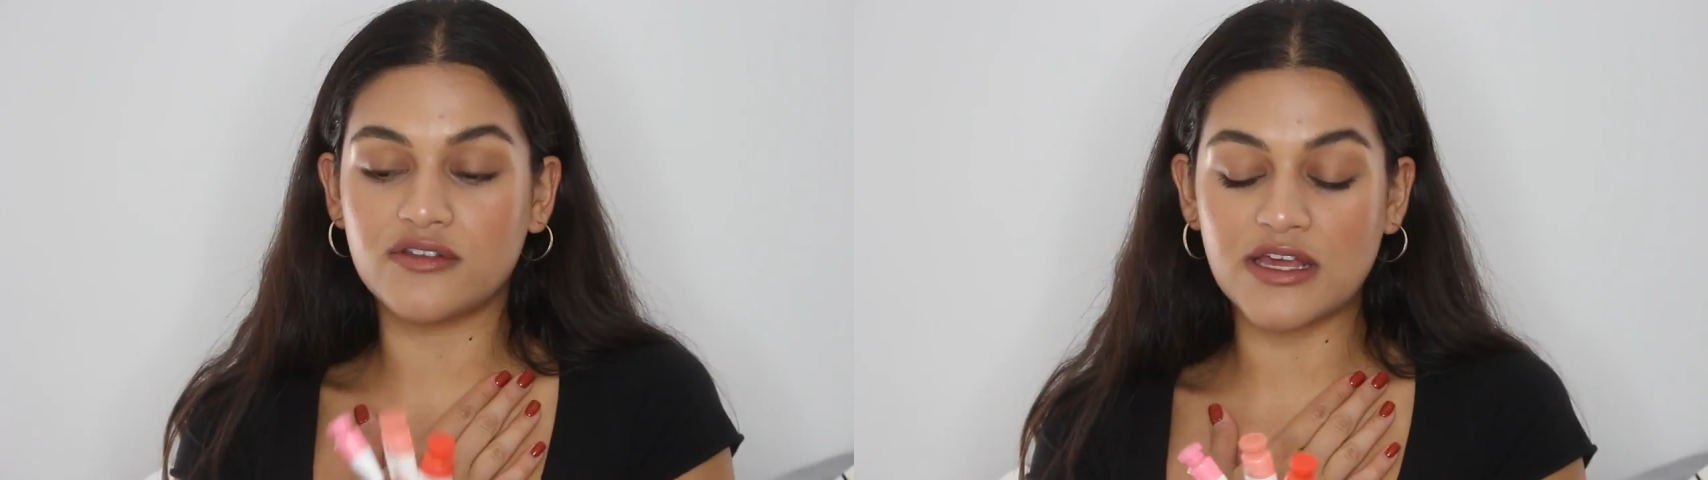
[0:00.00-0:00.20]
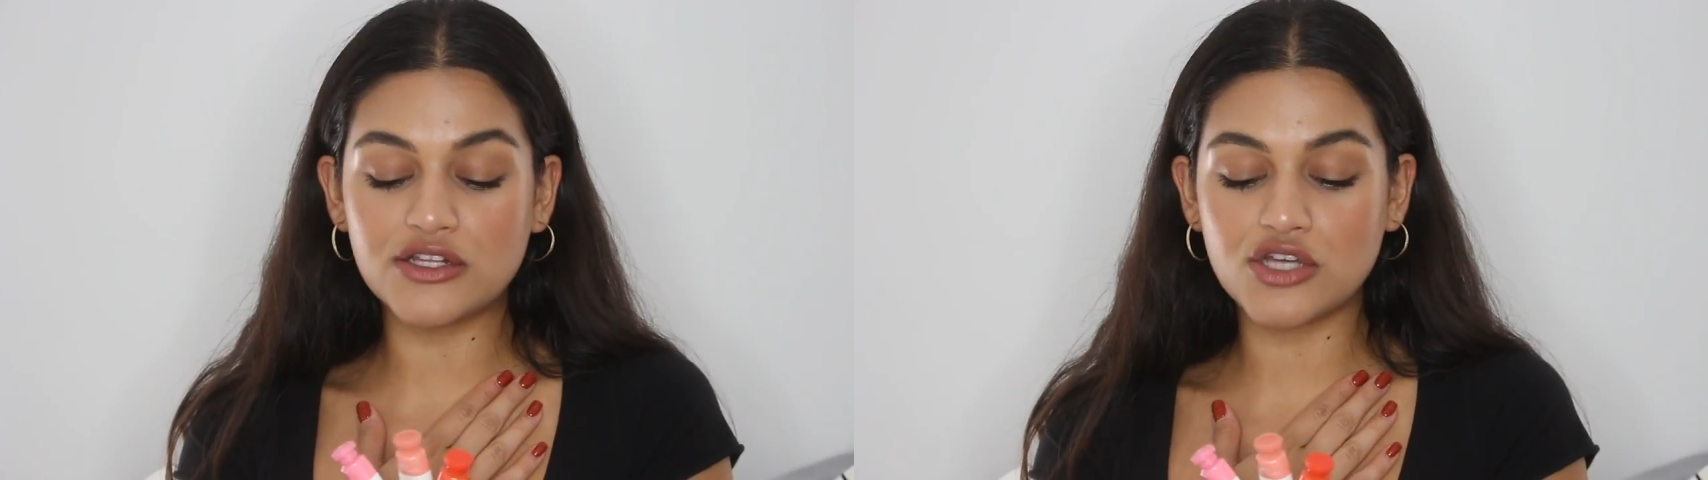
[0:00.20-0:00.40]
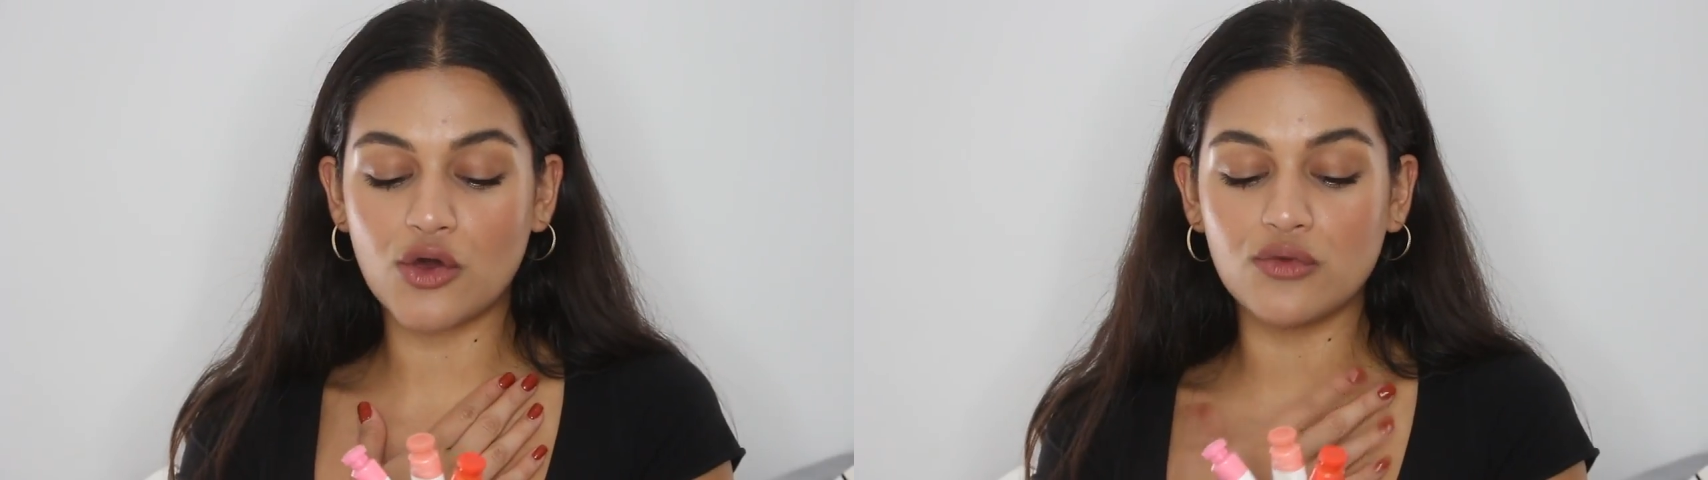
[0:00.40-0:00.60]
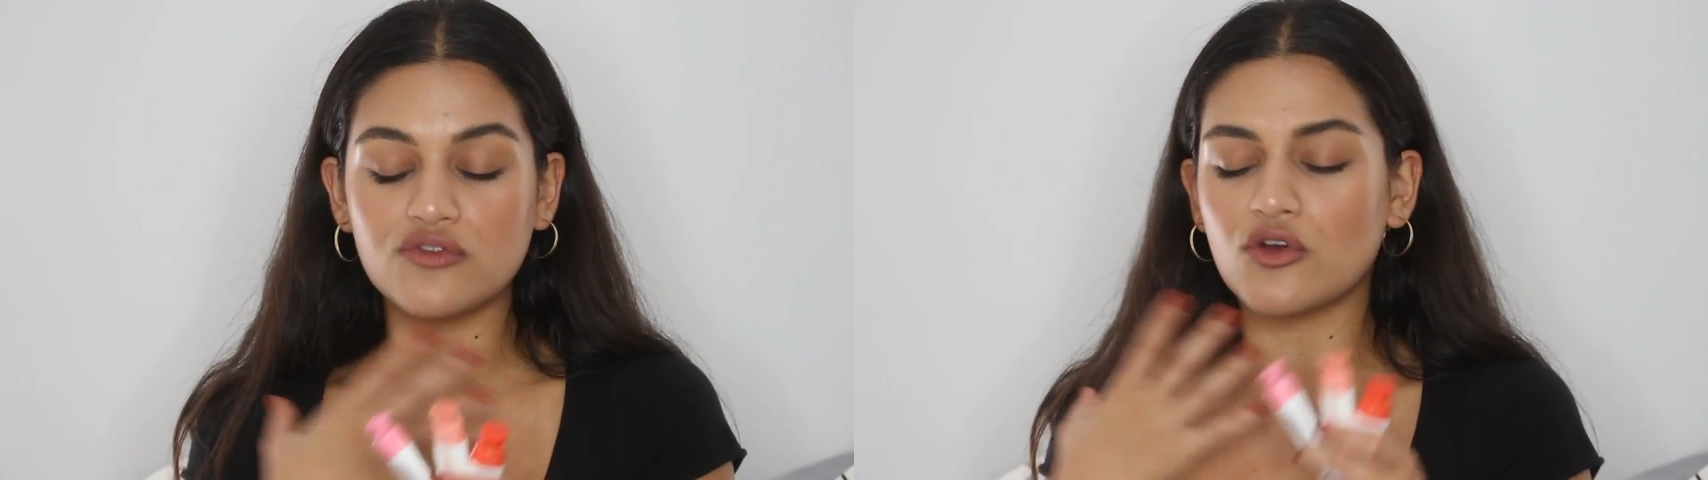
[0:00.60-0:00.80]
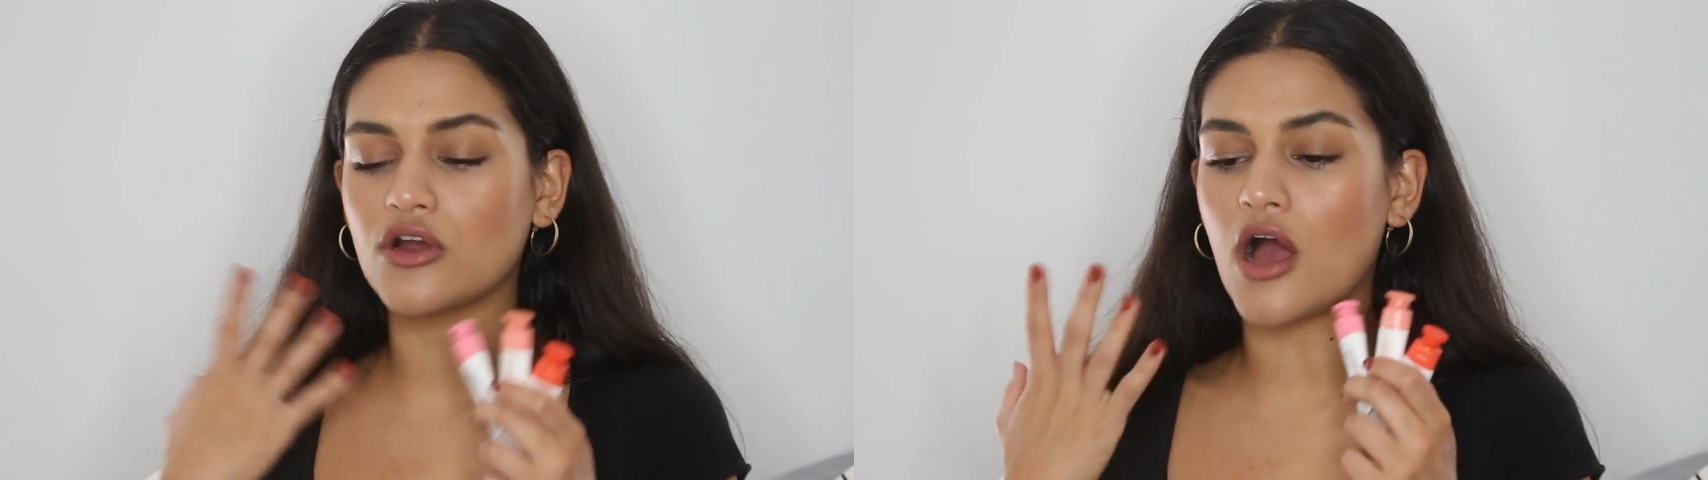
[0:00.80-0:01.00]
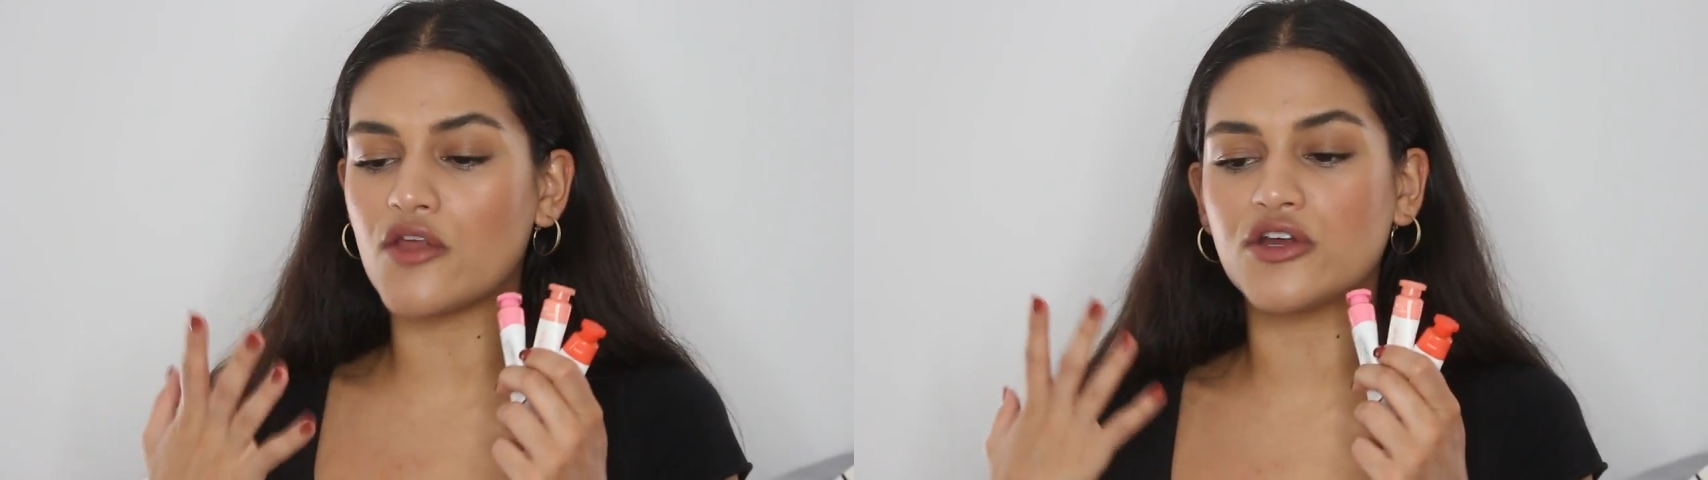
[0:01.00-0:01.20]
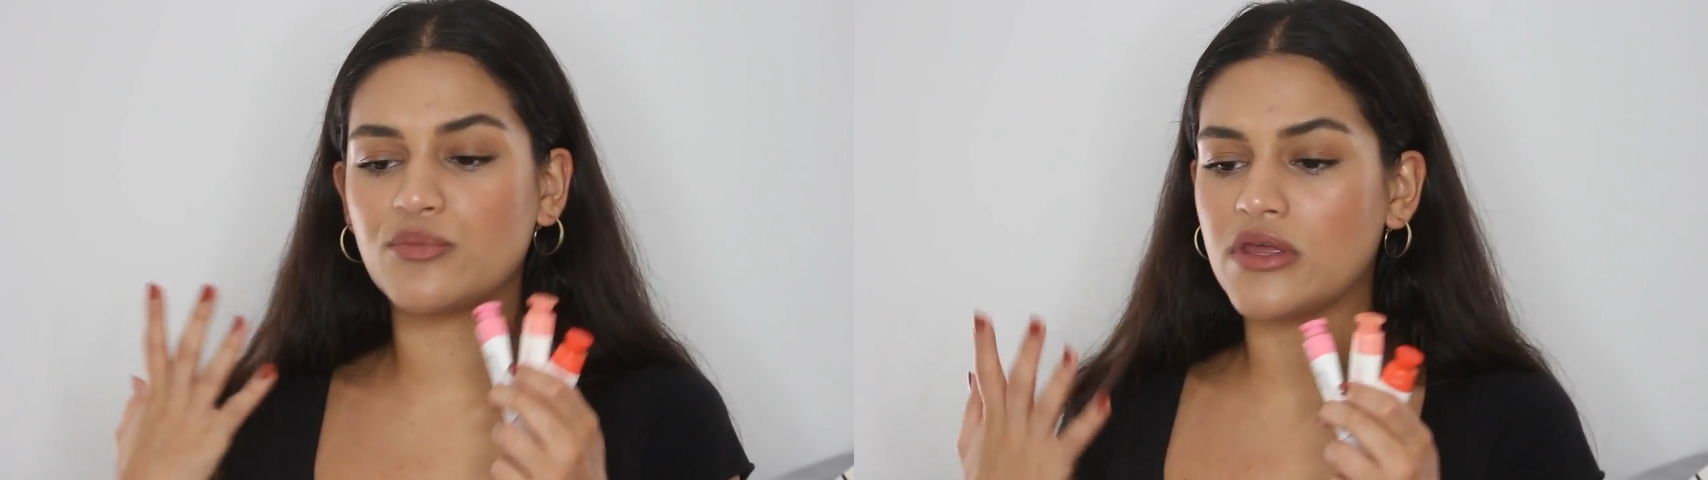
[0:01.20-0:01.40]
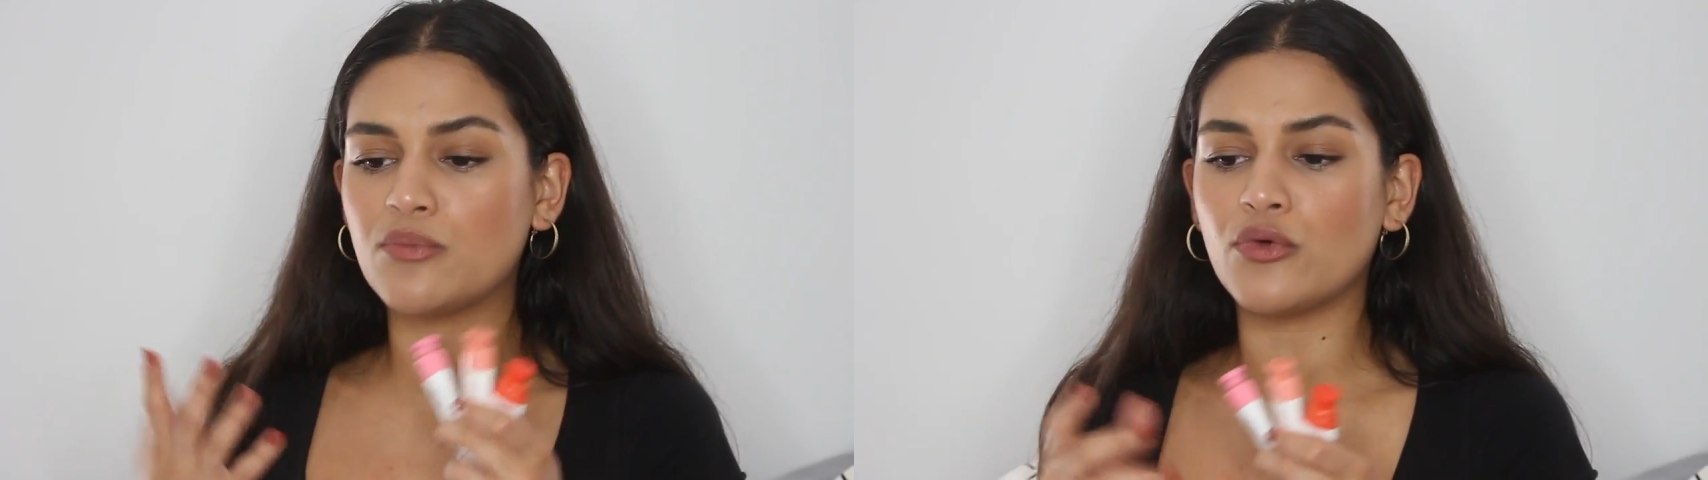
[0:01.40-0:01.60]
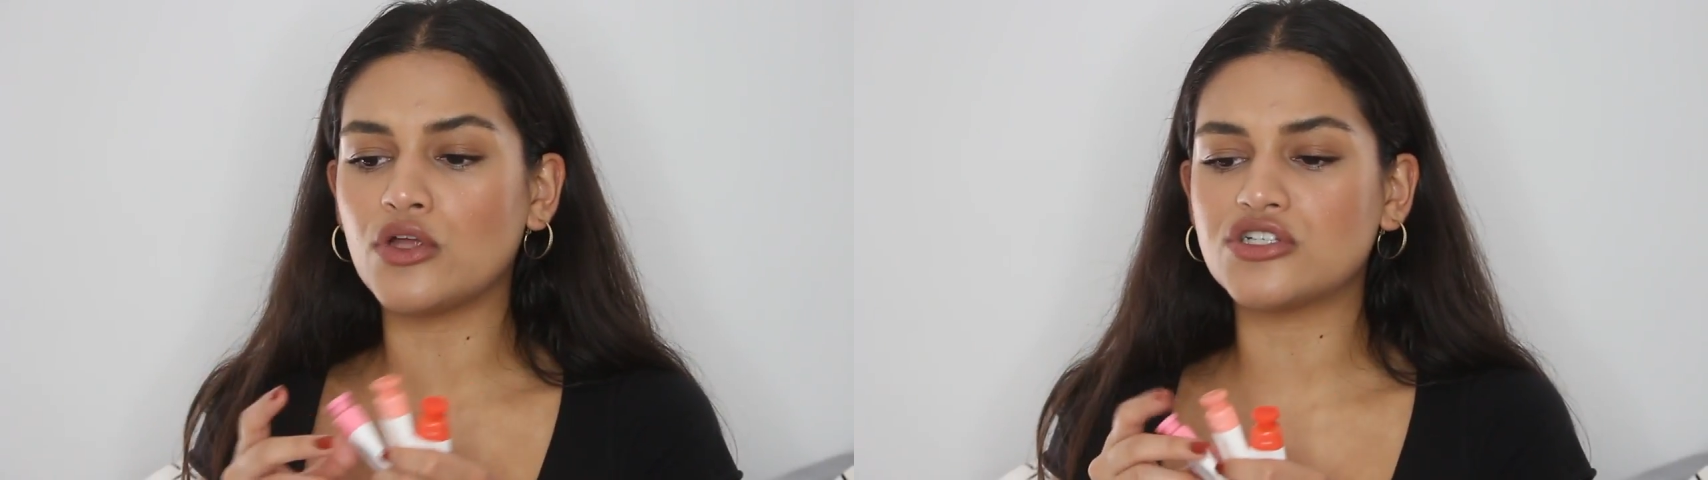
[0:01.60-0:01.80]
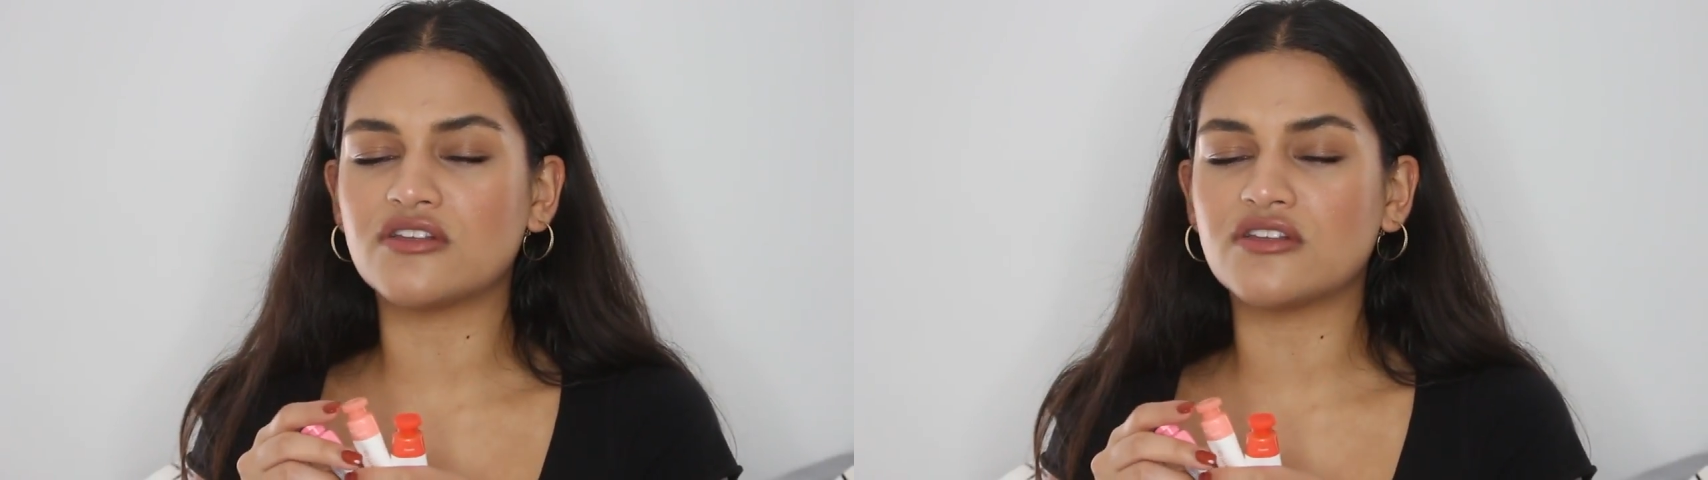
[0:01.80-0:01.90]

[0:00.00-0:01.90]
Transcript: skin tones or other people,